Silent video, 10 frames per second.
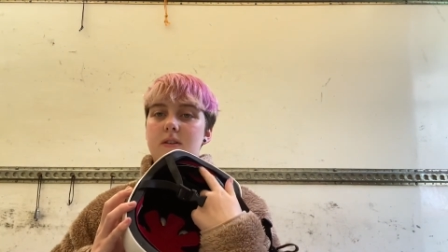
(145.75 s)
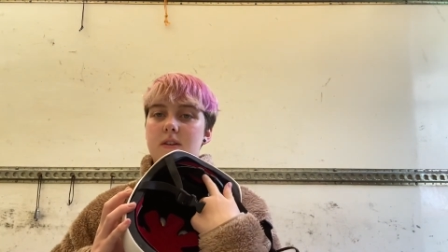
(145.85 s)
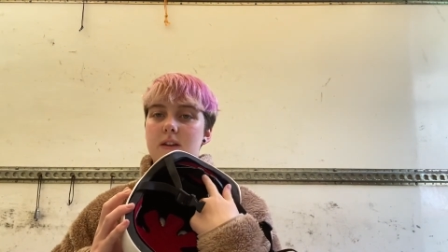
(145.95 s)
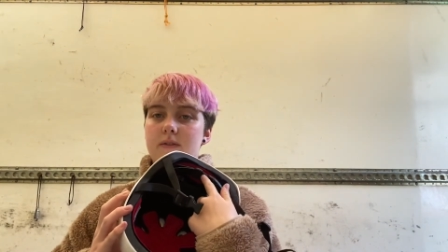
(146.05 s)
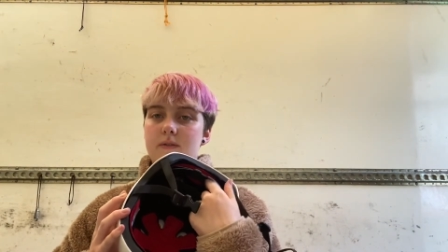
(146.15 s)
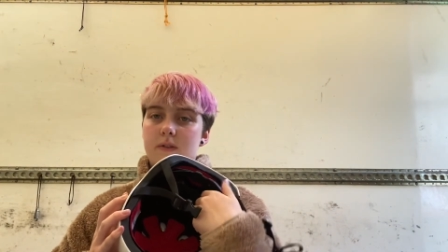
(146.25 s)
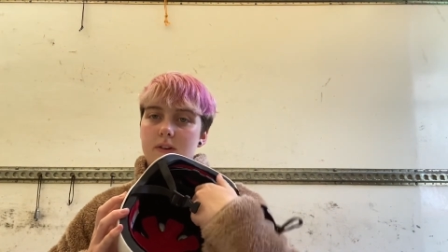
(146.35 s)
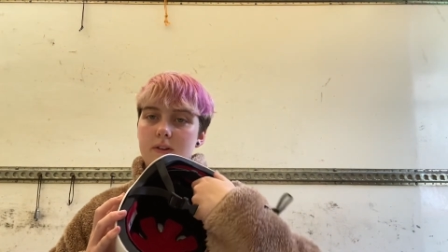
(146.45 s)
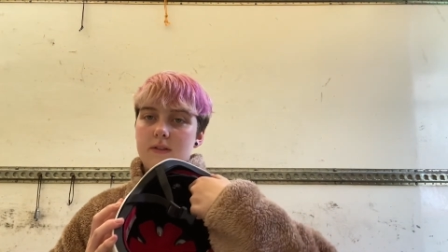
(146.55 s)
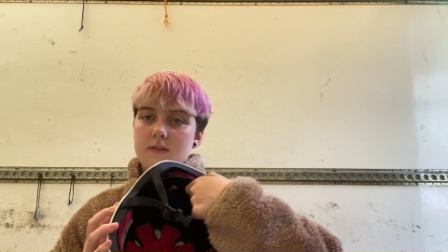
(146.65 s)
different
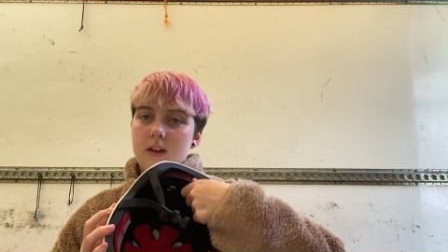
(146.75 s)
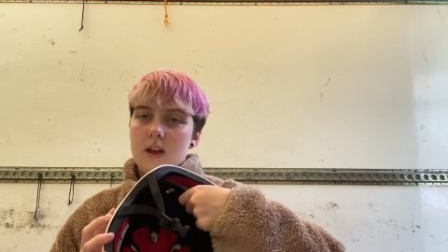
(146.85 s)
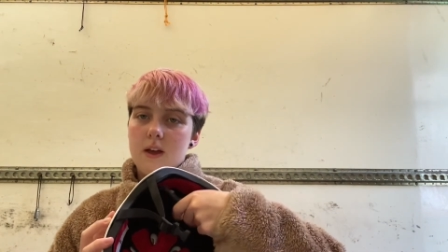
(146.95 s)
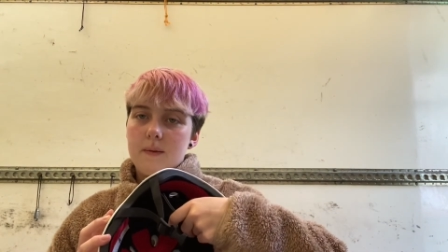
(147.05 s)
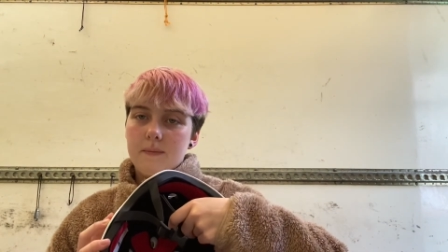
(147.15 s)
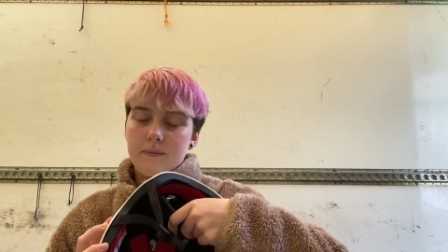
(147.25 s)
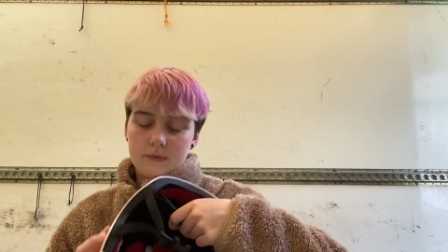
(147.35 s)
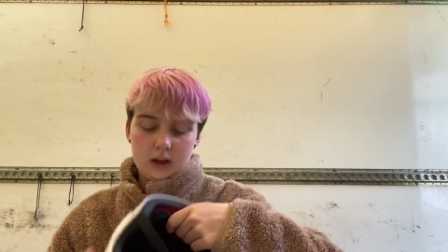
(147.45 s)
um,